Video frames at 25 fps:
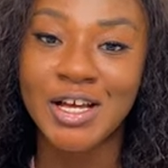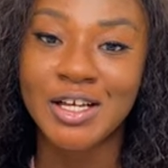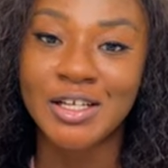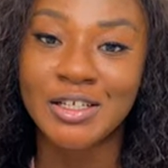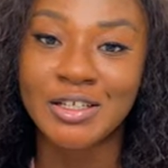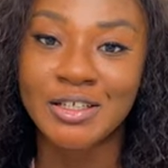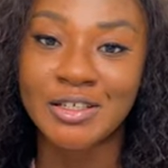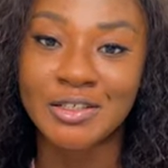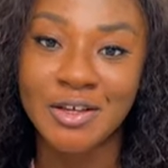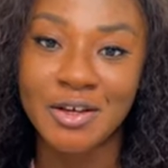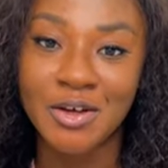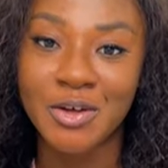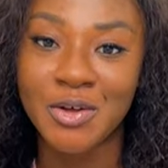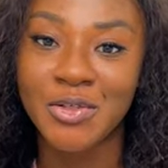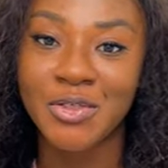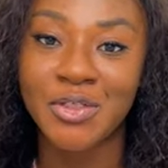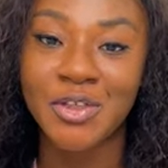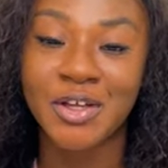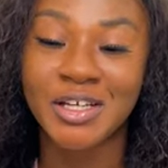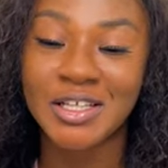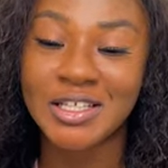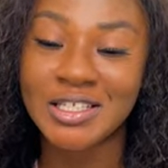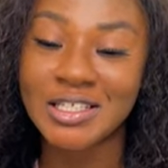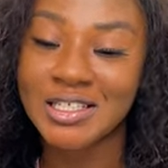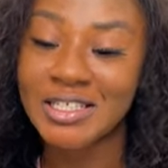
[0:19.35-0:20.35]
So
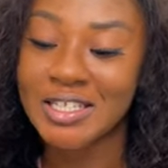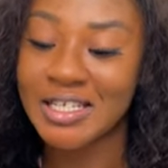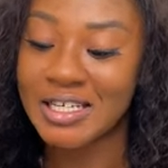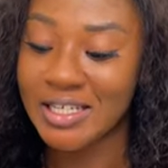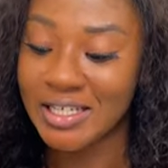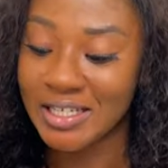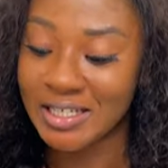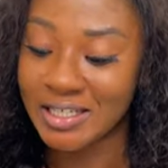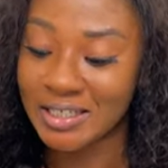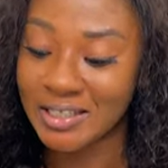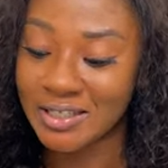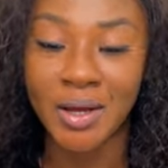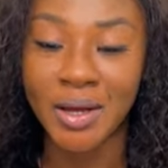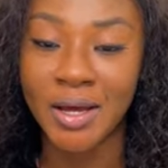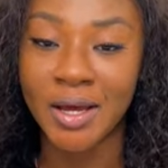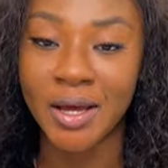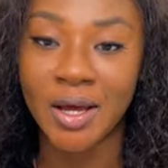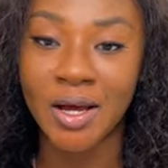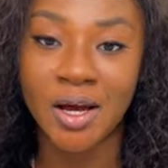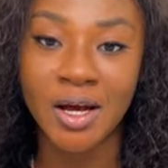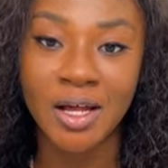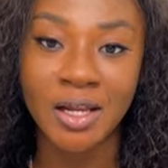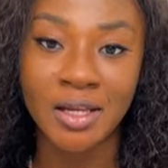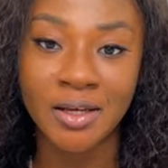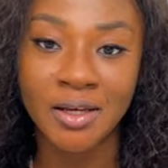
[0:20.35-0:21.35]
this is a
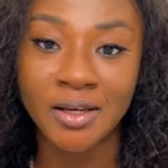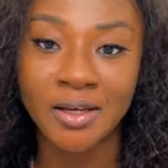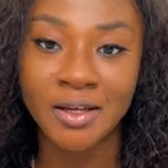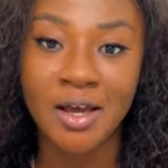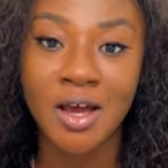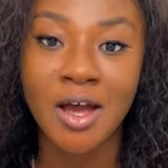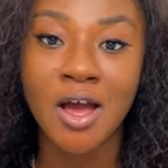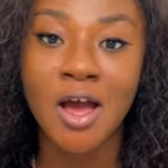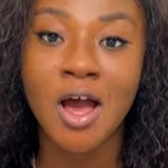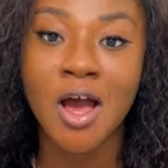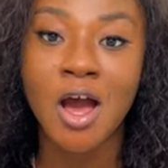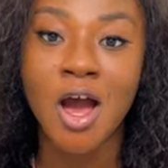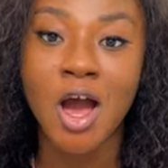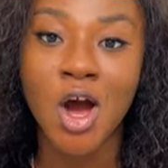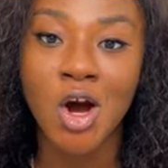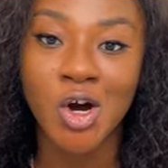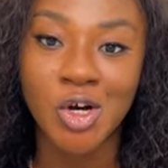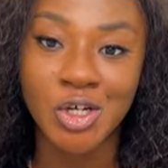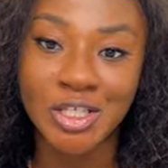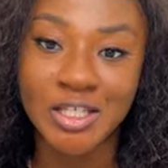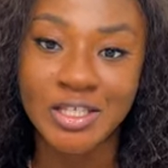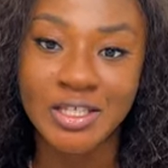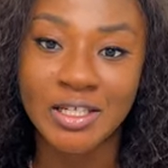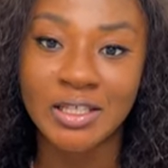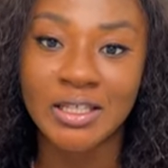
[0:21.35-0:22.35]
colored
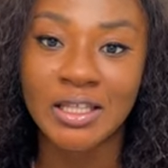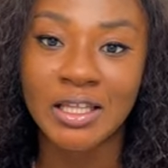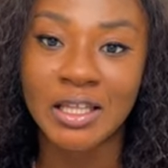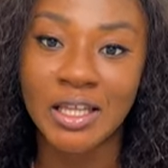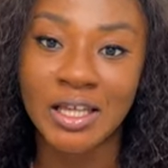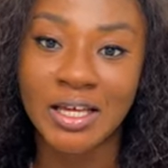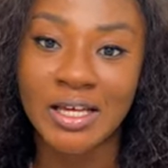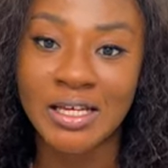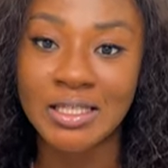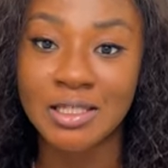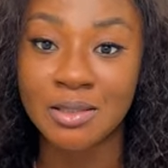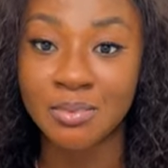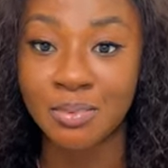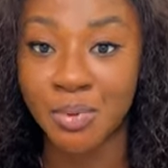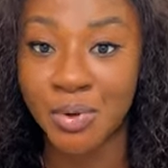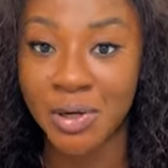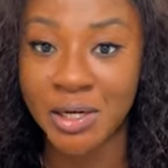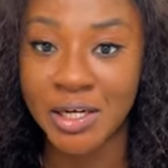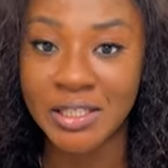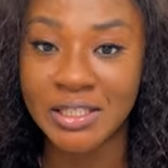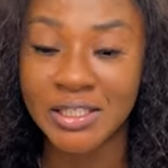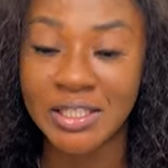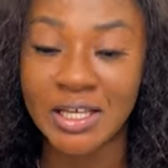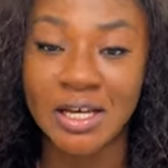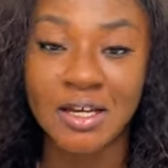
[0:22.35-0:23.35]
contact lens
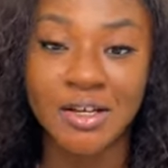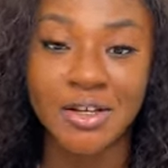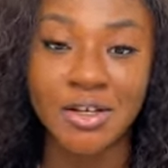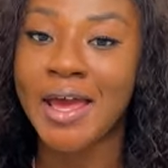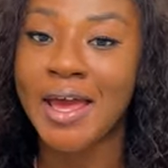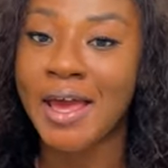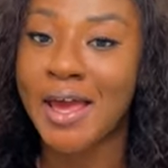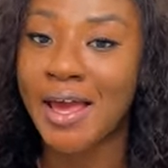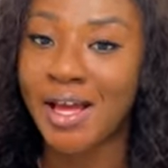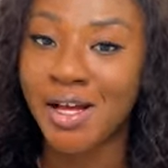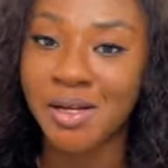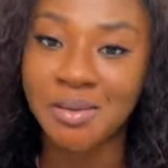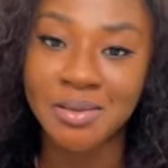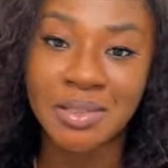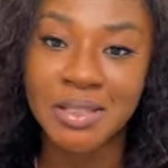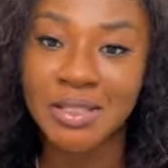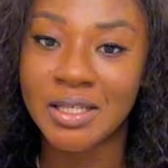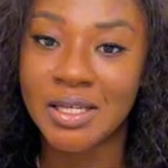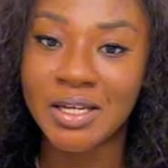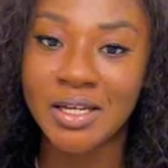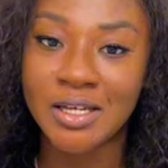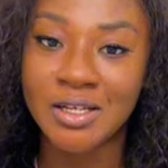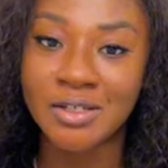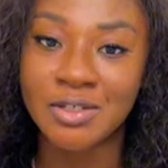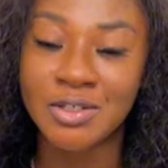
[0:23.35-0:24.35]
brand that helps
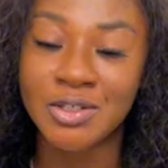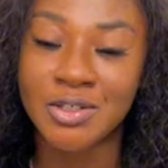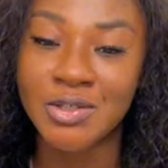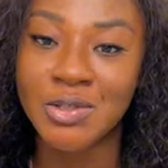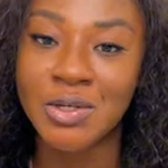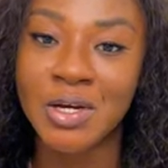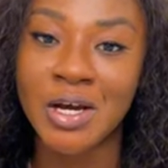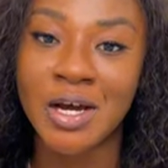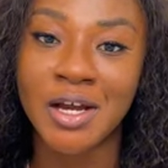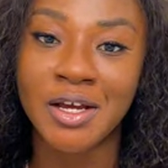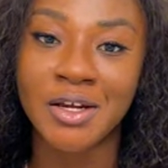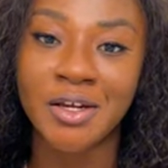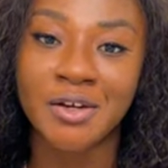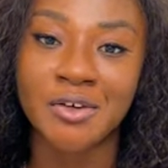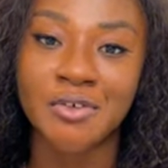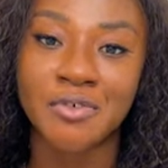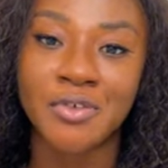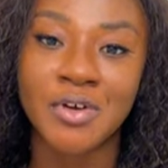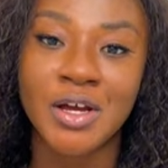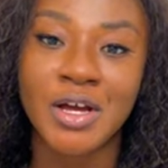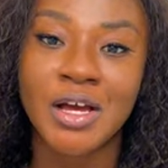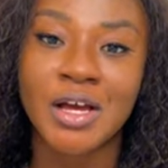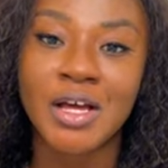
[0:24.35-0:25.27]
ladies to kind of